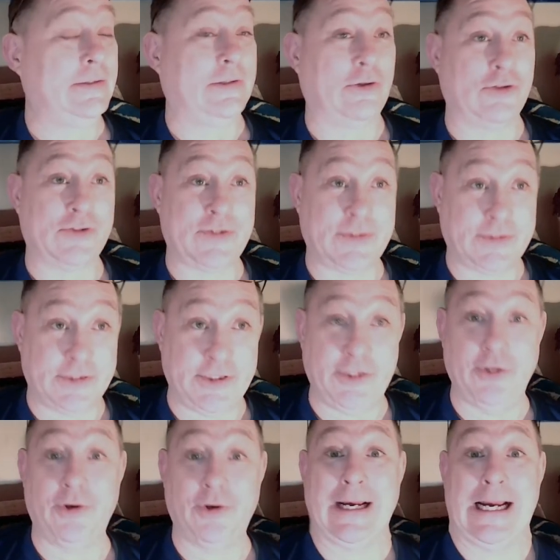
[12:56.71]
there's
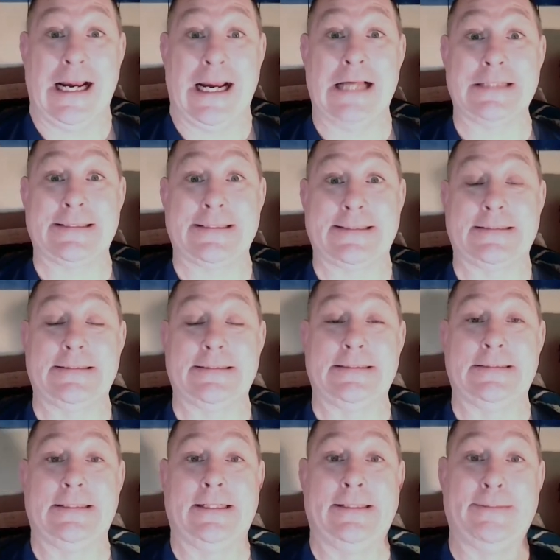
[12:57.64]
tear gas
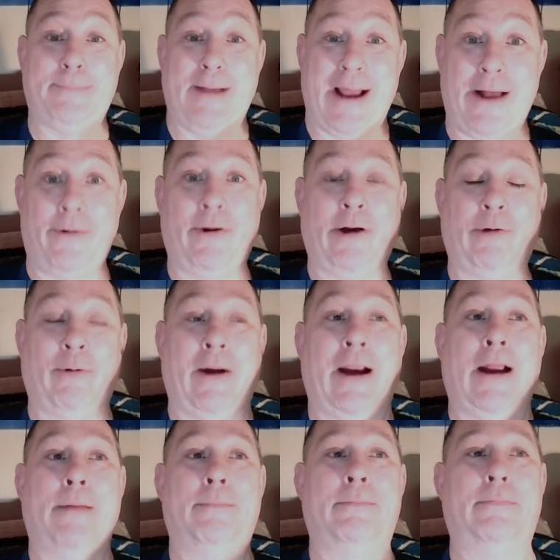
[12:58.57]
and the battering
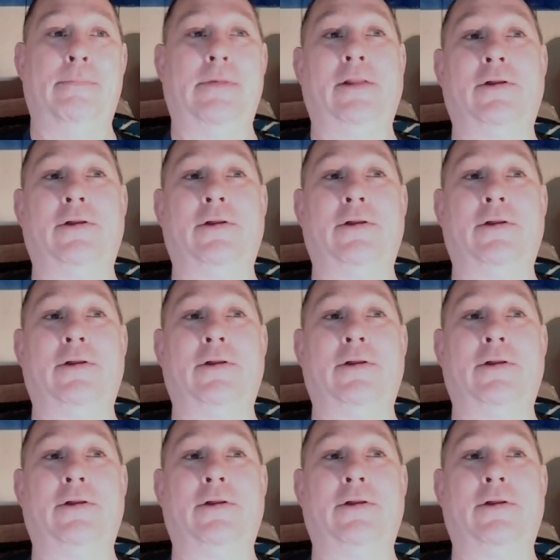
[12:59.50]
ram.